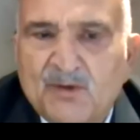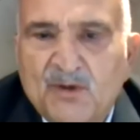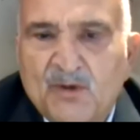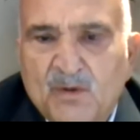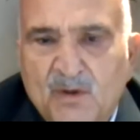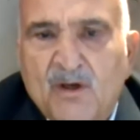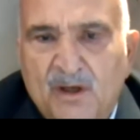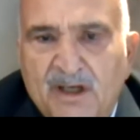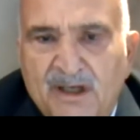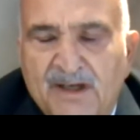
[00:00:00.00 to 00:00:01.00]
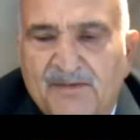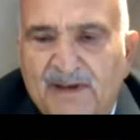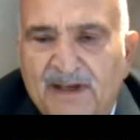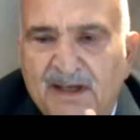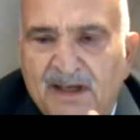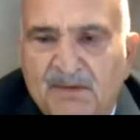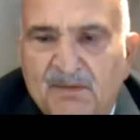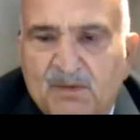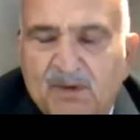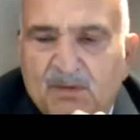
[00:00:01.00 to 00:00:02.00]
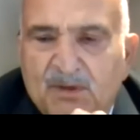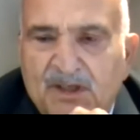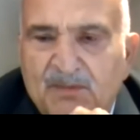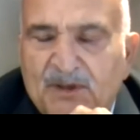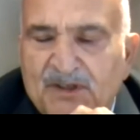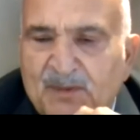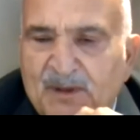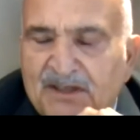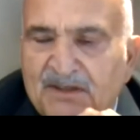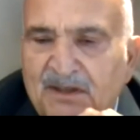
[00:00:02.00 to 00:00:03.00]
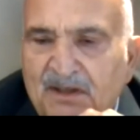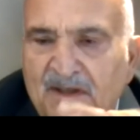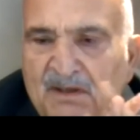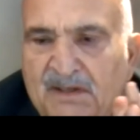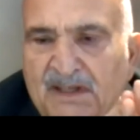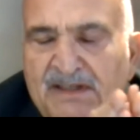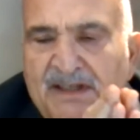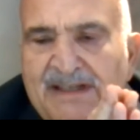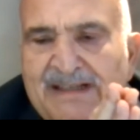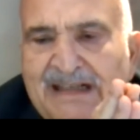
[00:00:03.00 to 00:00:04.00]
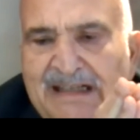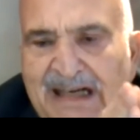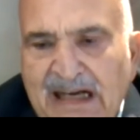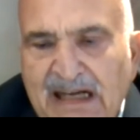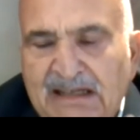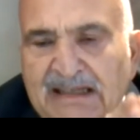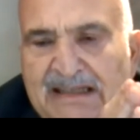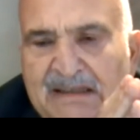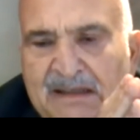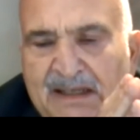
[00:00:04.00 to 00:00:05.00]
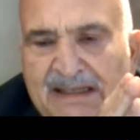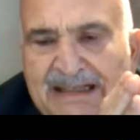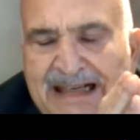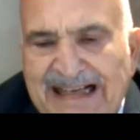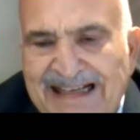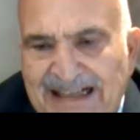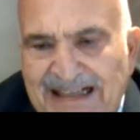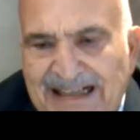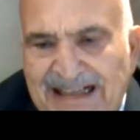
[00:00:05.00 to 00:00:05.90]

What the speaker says: to you all, with deep respect, that in Dakar, Ghana,